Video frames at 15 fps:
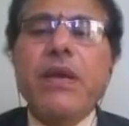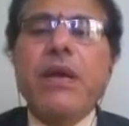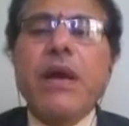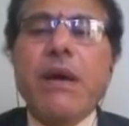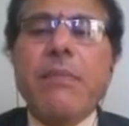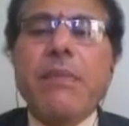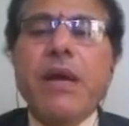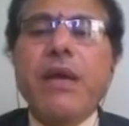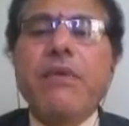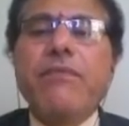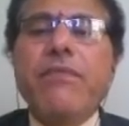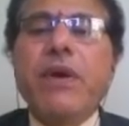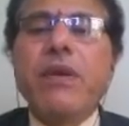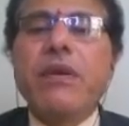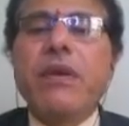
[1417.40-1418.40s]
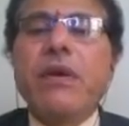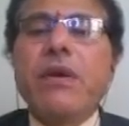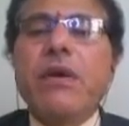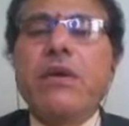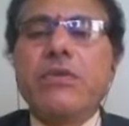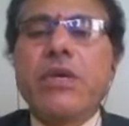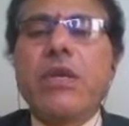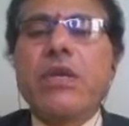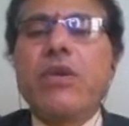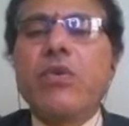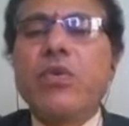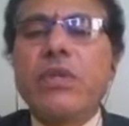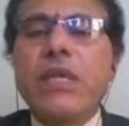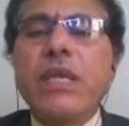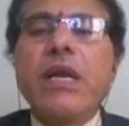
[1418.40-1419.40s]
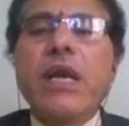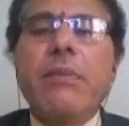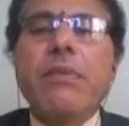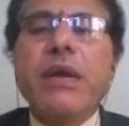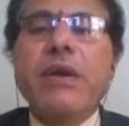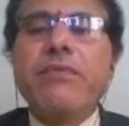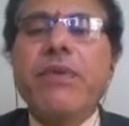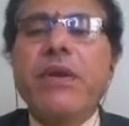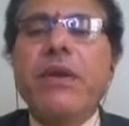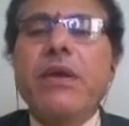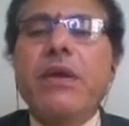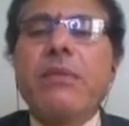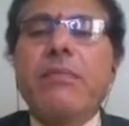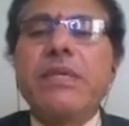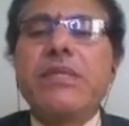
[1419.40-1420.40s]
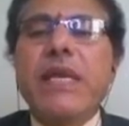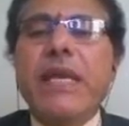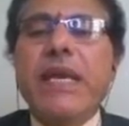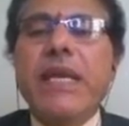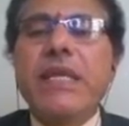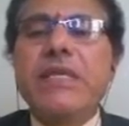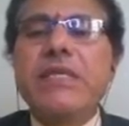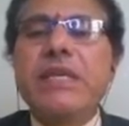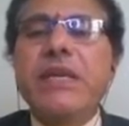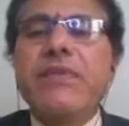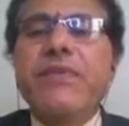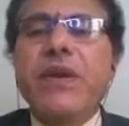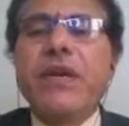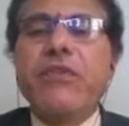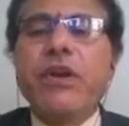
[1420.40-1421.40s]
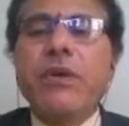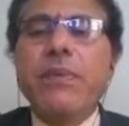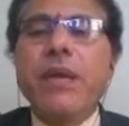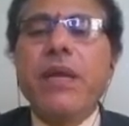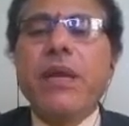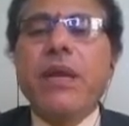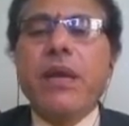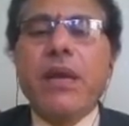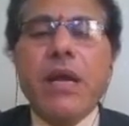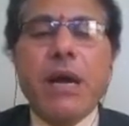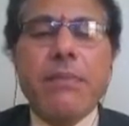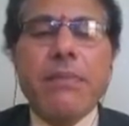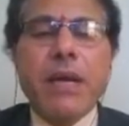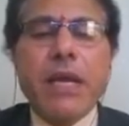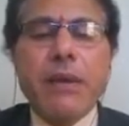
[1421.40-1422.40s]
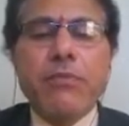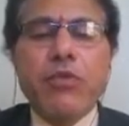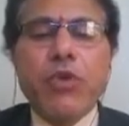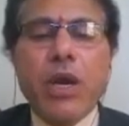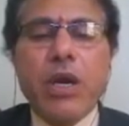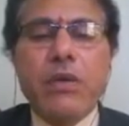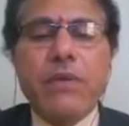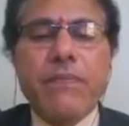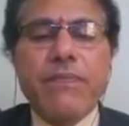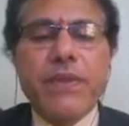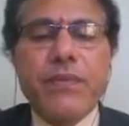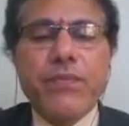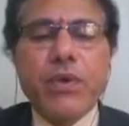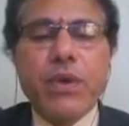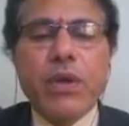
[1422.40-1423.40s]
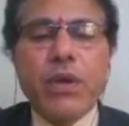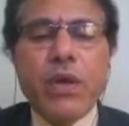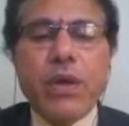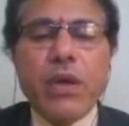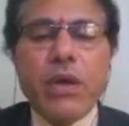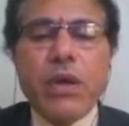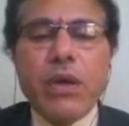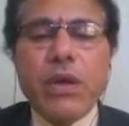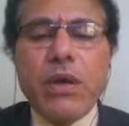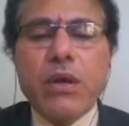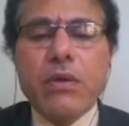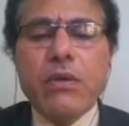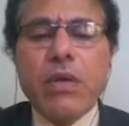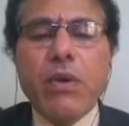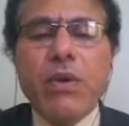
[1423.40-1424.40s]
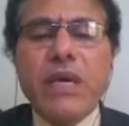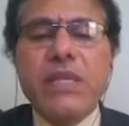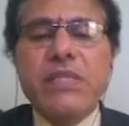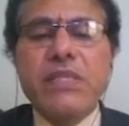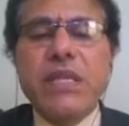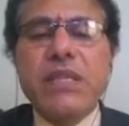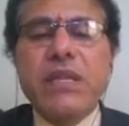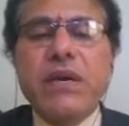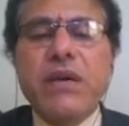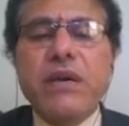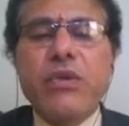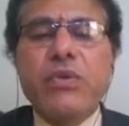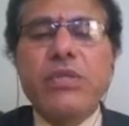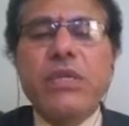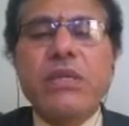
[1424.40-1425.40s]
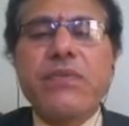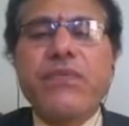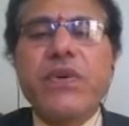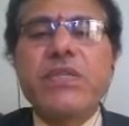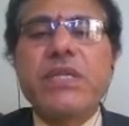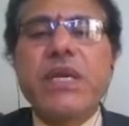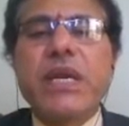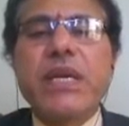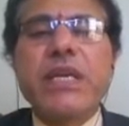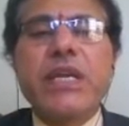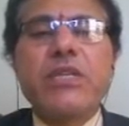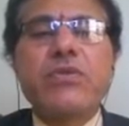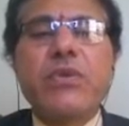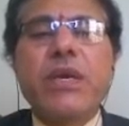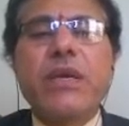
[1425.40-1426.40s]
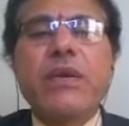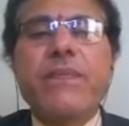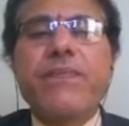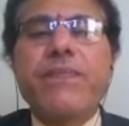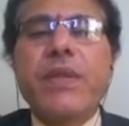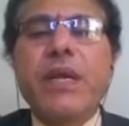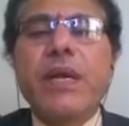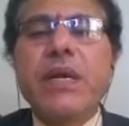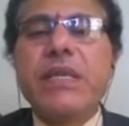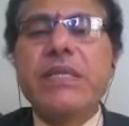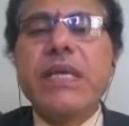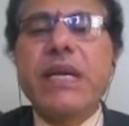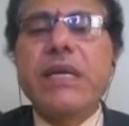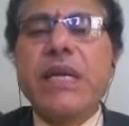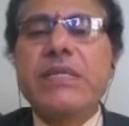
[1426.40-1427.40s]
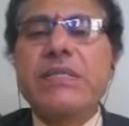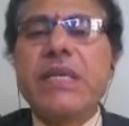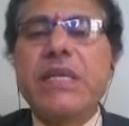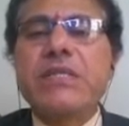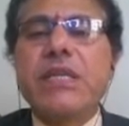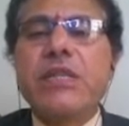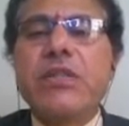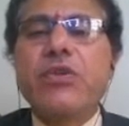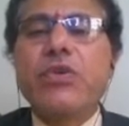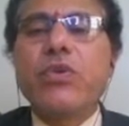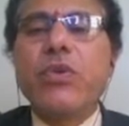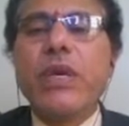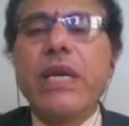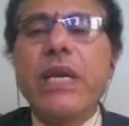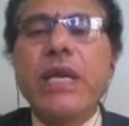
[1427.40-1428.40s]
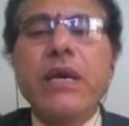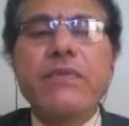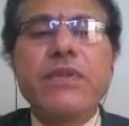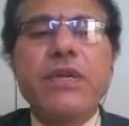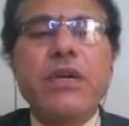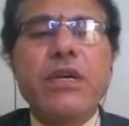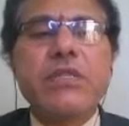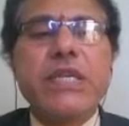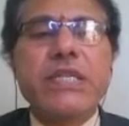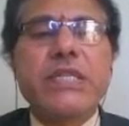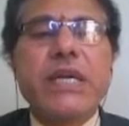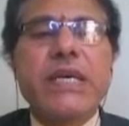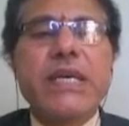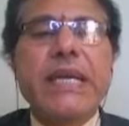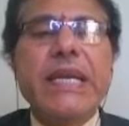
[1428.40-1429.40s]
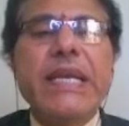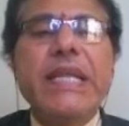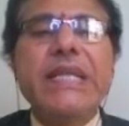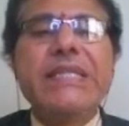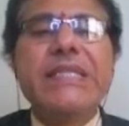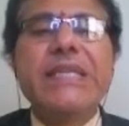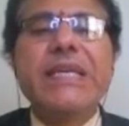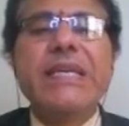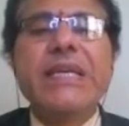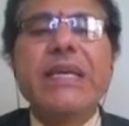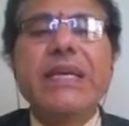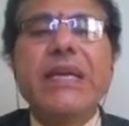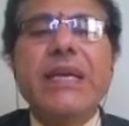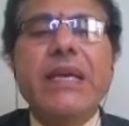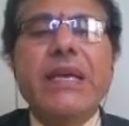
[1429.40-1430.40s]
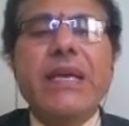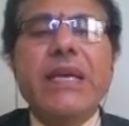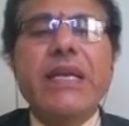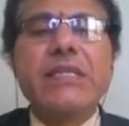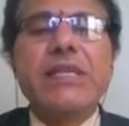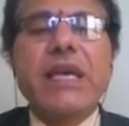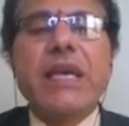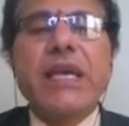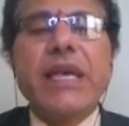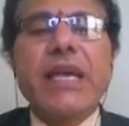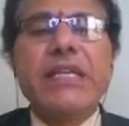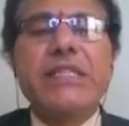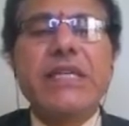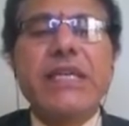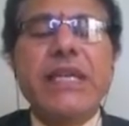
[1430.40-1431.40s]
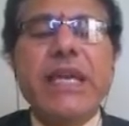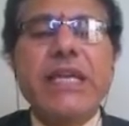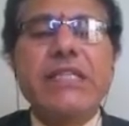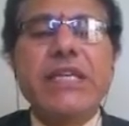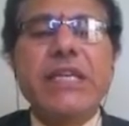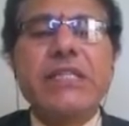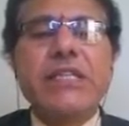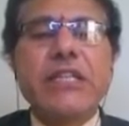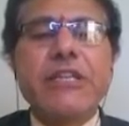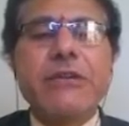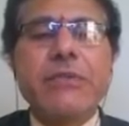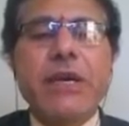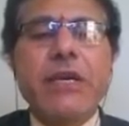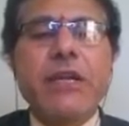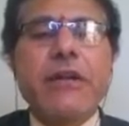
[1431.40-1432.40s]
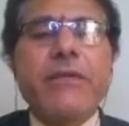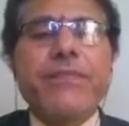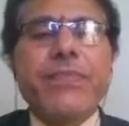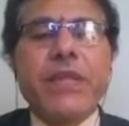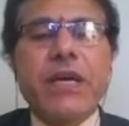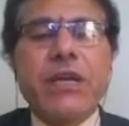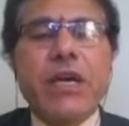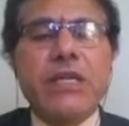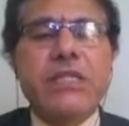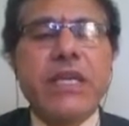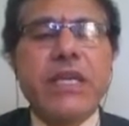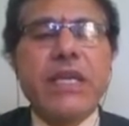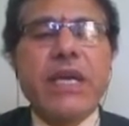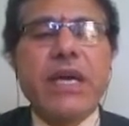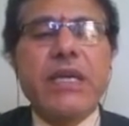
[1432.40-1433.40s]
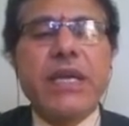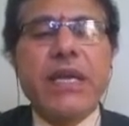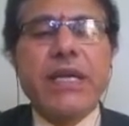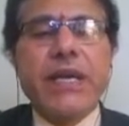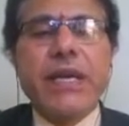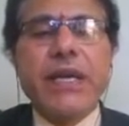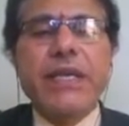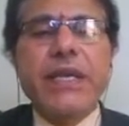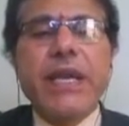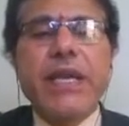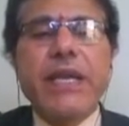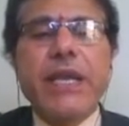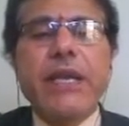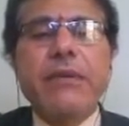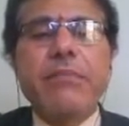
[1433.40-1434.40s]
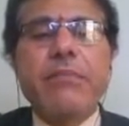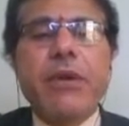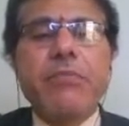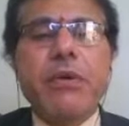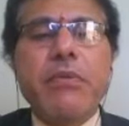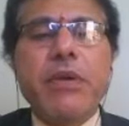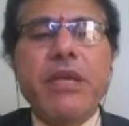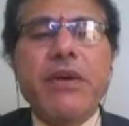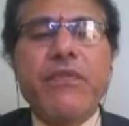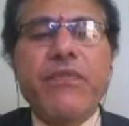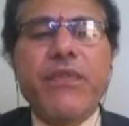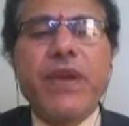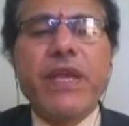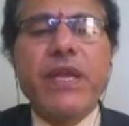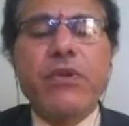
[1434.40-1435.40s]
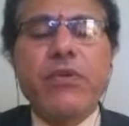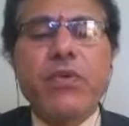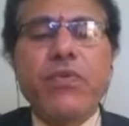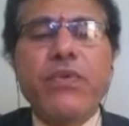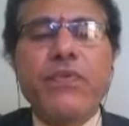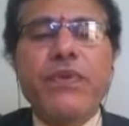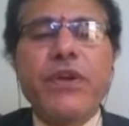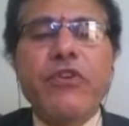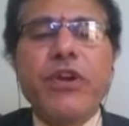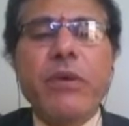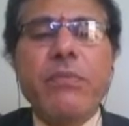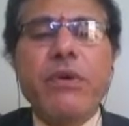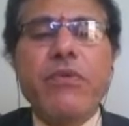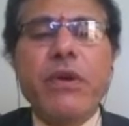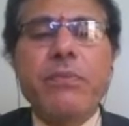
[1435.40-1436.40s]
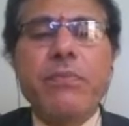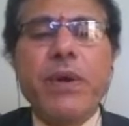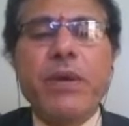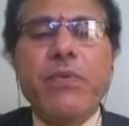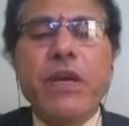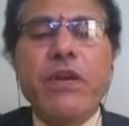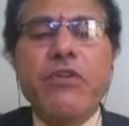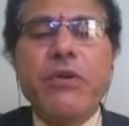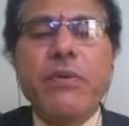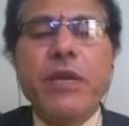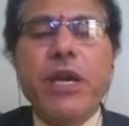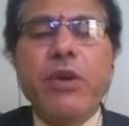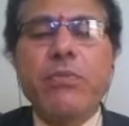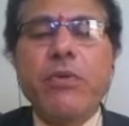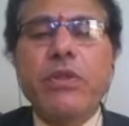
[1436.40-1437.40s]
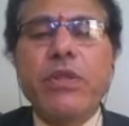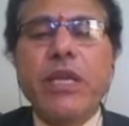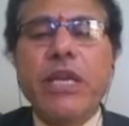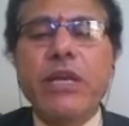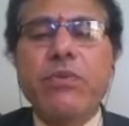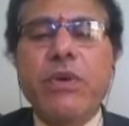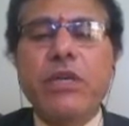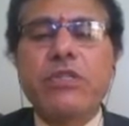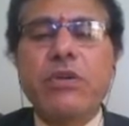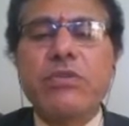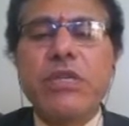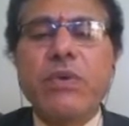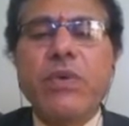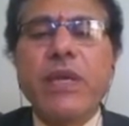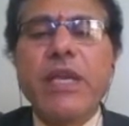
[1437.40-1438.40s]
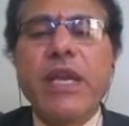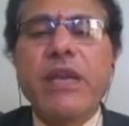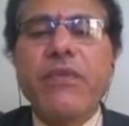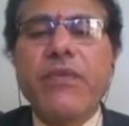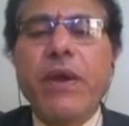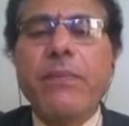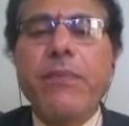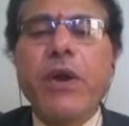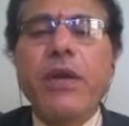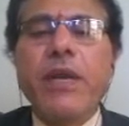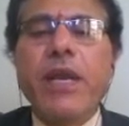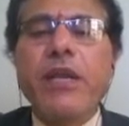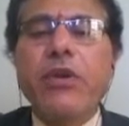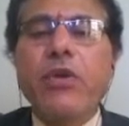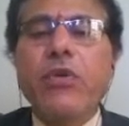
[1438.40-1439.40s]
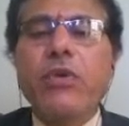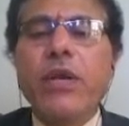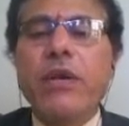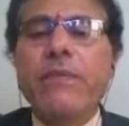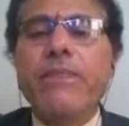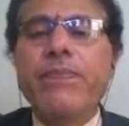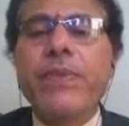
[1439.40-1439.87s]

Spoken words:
gamma m1, sorry, root 3 gamma m1 plus ATG FI divided by gamma m naught. Therefore now let us see the using the first criteria, student, the design tensile strength due to yielding of the cross section TDG is AG. AG is nothing but the gross area 818 multiplied by FI 250 divided by 1.1 divided by 10 to the power 3. It works out, say 185.9 kilonewton.